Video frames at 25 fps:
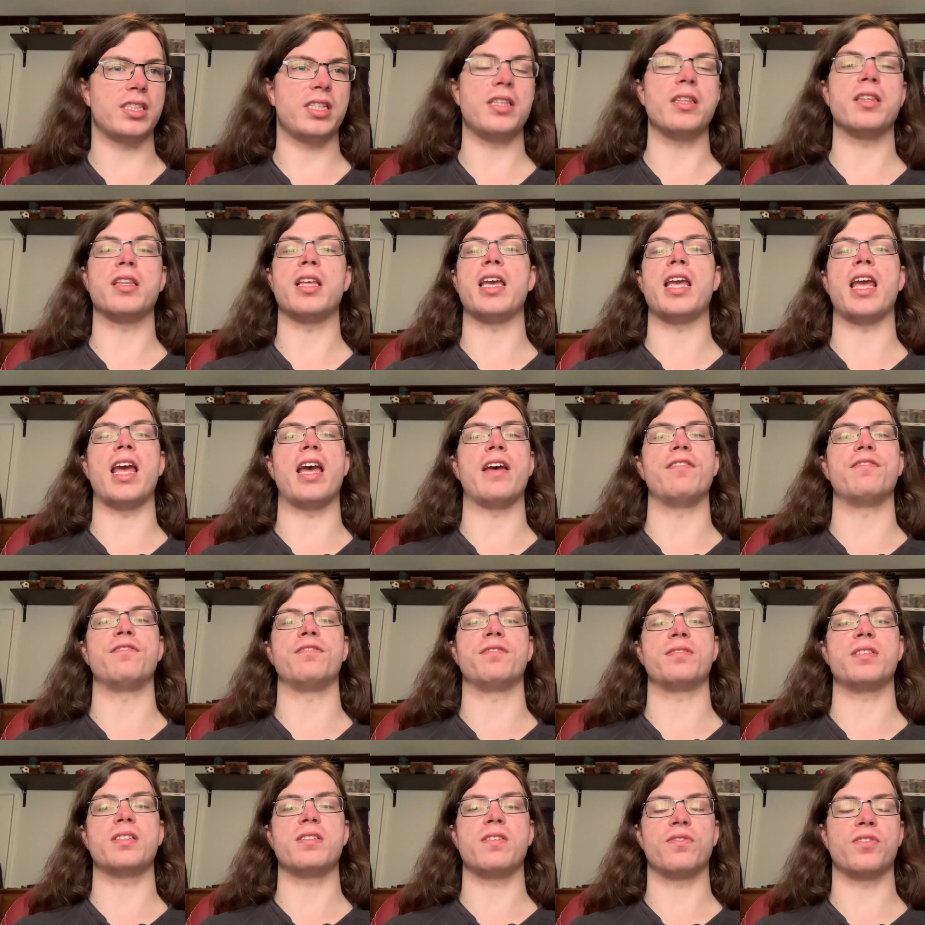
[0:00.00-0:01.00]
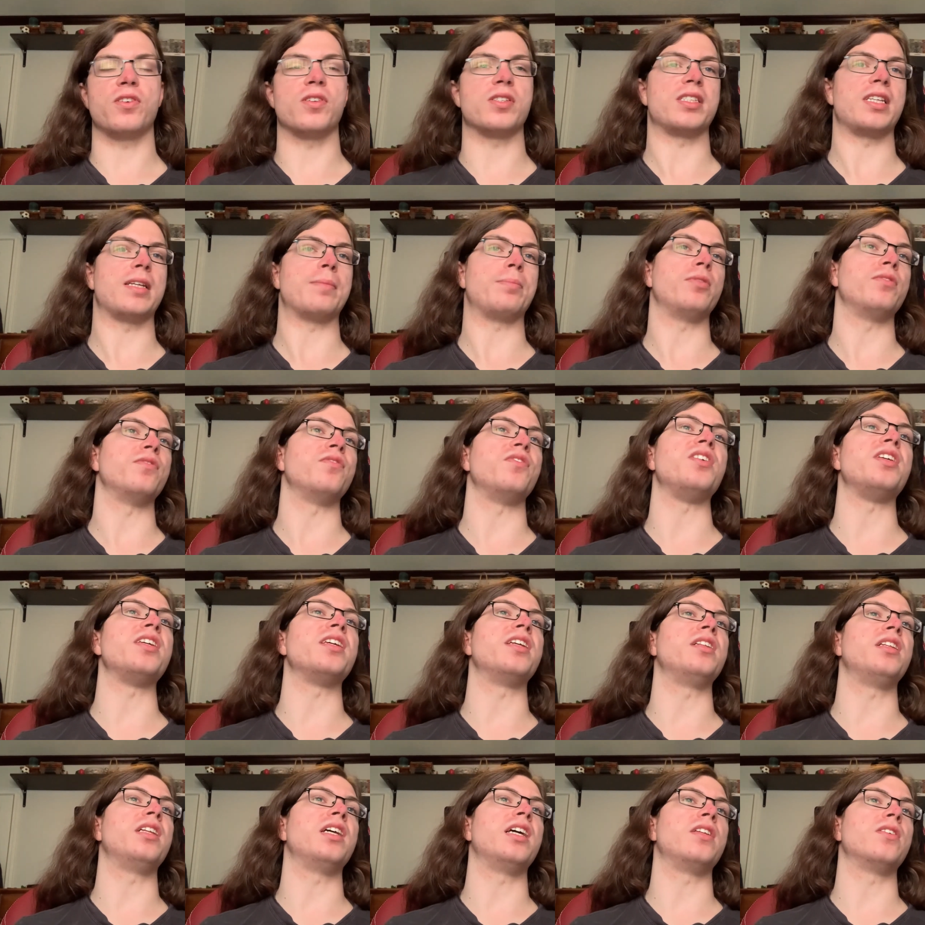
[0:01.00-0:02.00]
They have, for example,
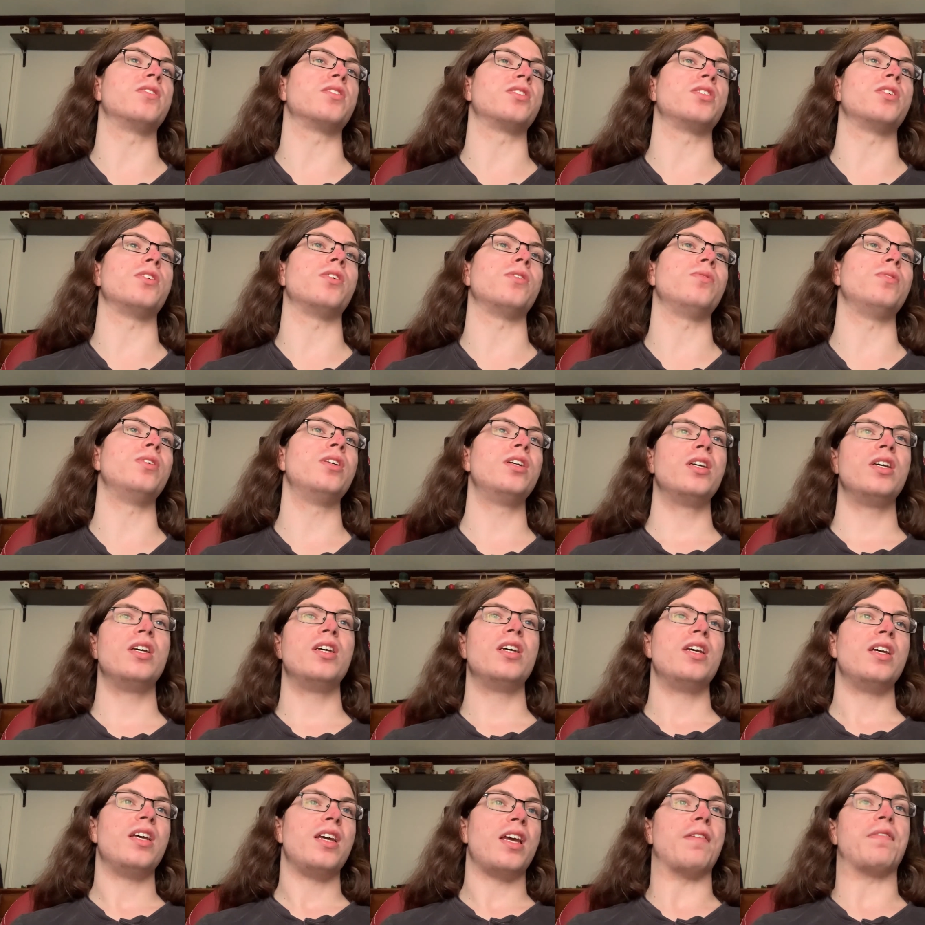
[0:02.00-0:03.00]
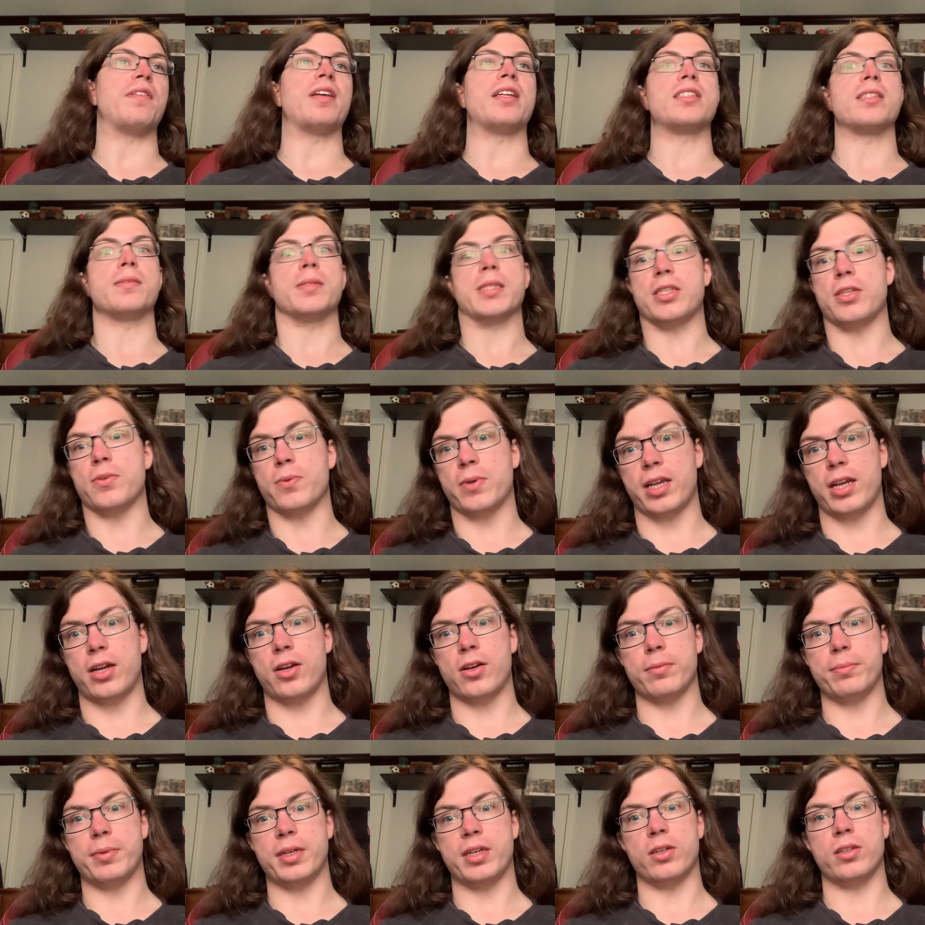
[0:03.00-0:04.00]
vegan leather, so if that's something you care
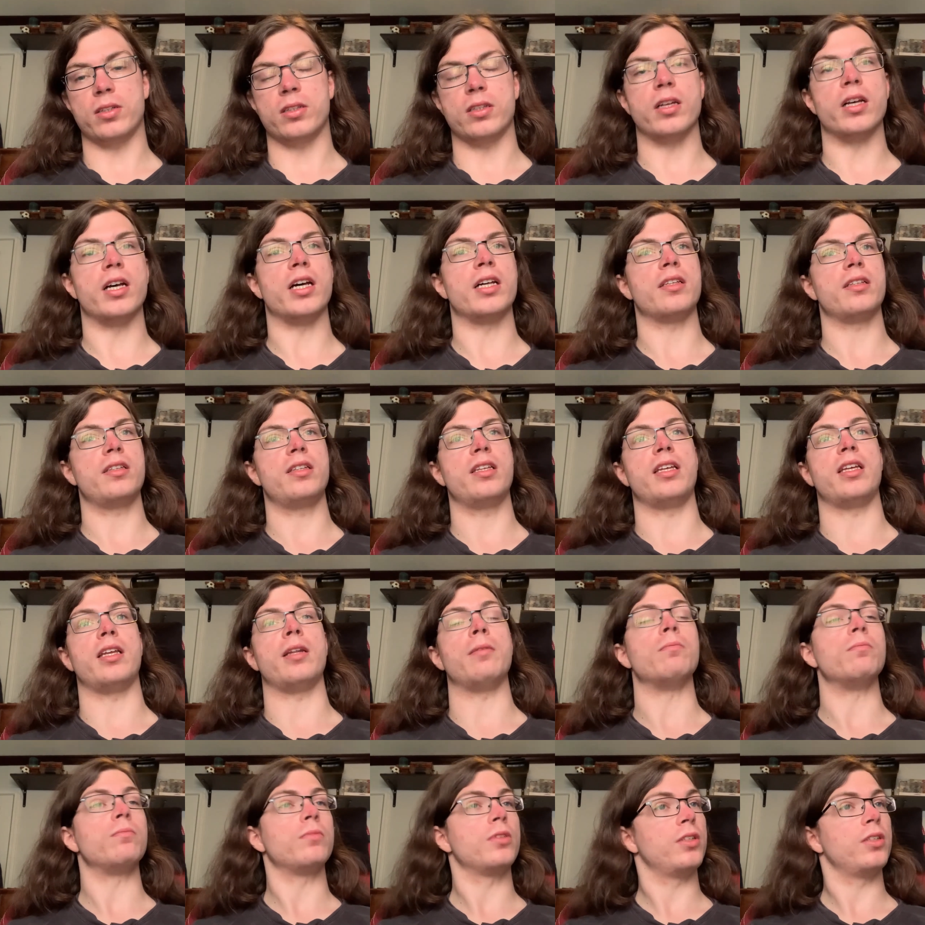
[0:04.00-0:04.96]
about a lot, then